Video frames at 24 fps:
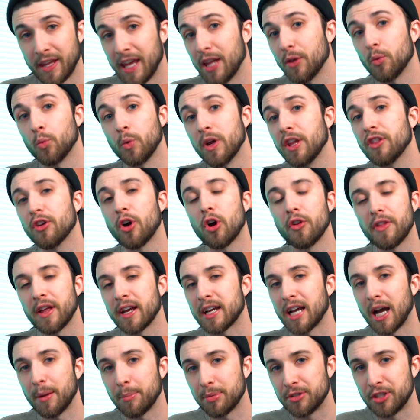And with all
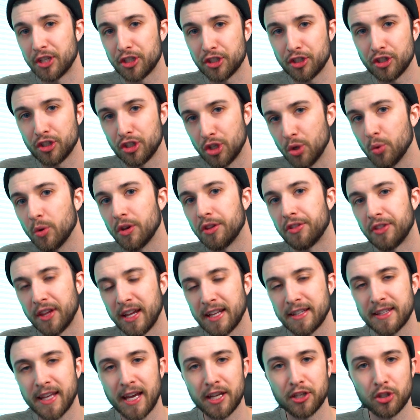that competition, you would
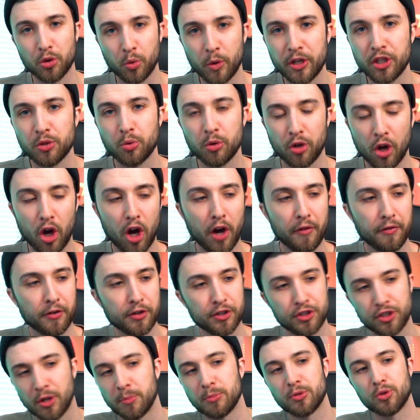think that Twitch would offer
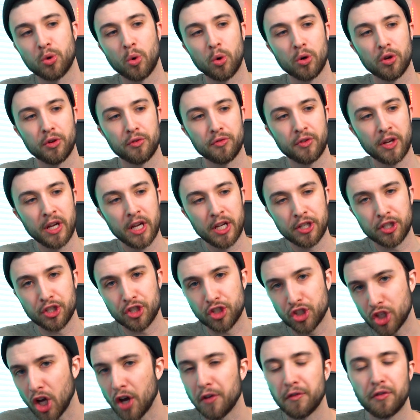some sort of
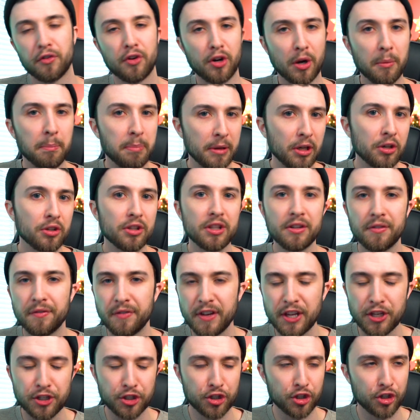discoverability
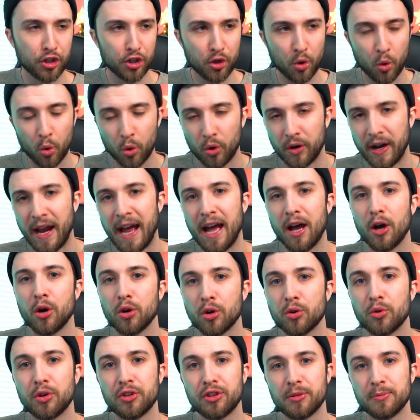feature or
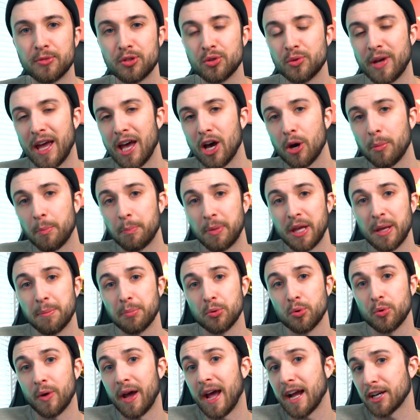algorithm to help
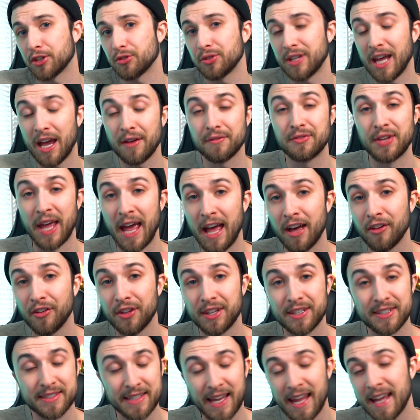people who actually have
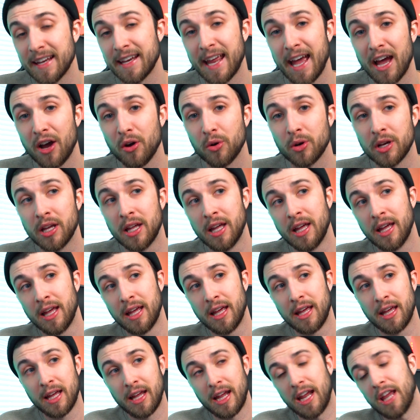talent stand out,
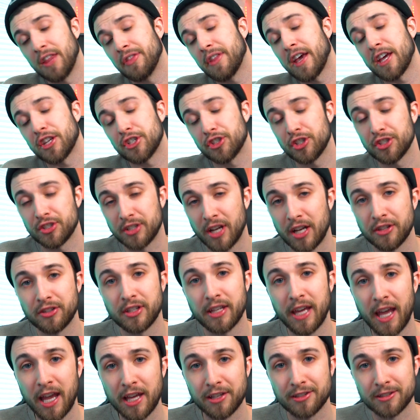and that's just not the
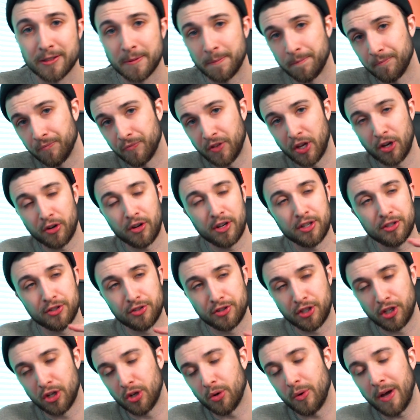case. There is
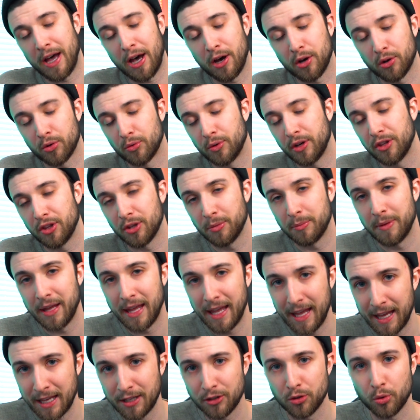zero algorithm
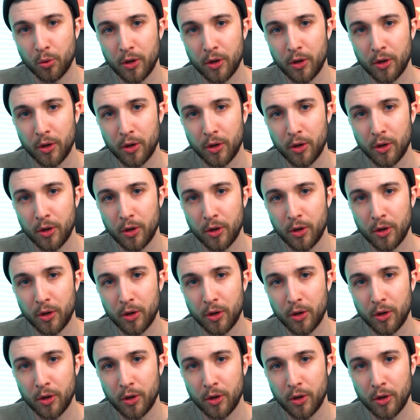in